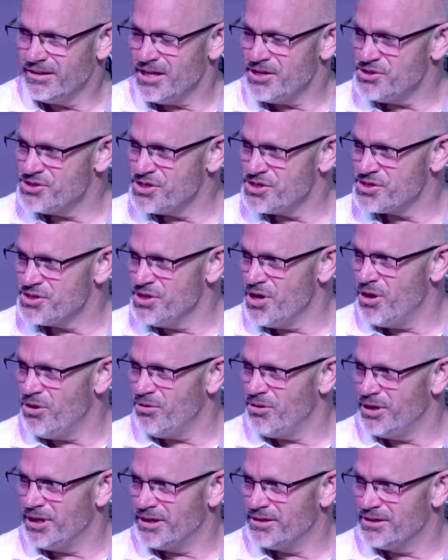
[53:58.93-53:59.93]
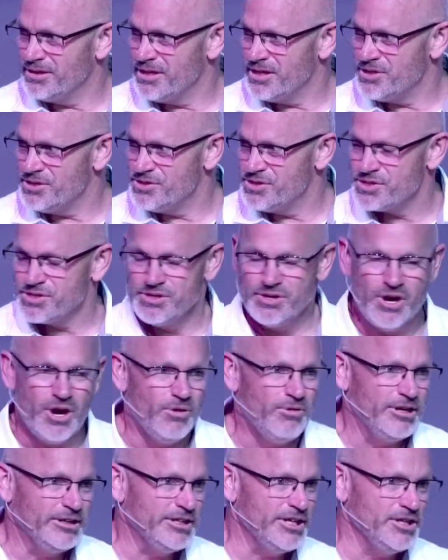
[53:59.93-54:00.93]
than just knowing
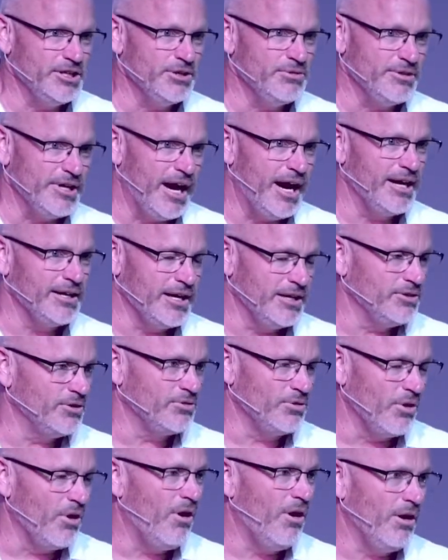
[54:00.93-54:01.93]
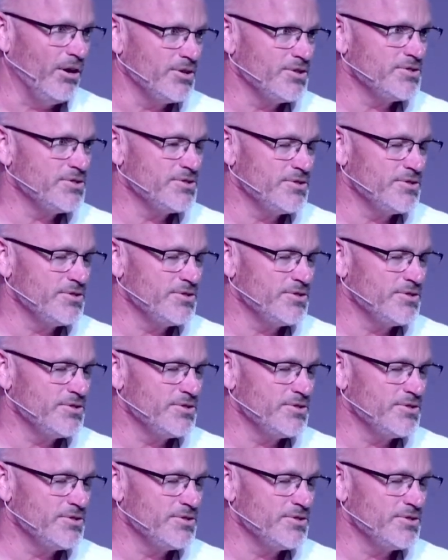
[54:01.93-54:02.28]
that you died on the cross.